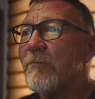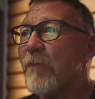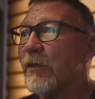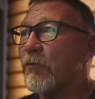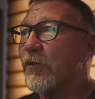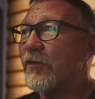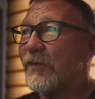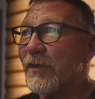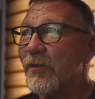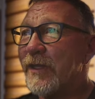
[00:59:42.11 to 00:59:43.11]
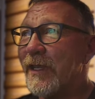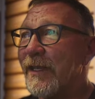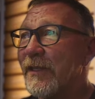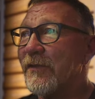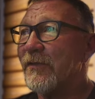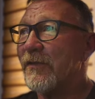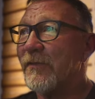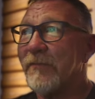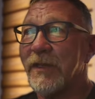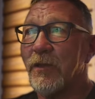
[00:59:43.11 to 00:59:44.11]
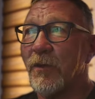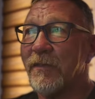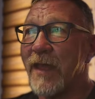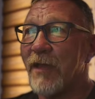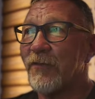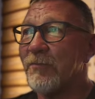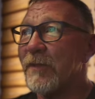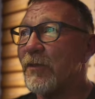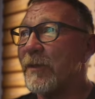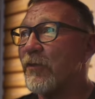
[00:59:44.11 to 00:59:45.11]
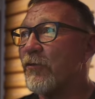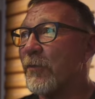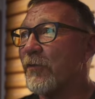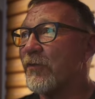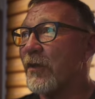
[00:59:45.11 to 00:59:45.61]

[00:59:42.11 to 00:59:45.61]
but we're still getting, you know, 1,000 millimeters per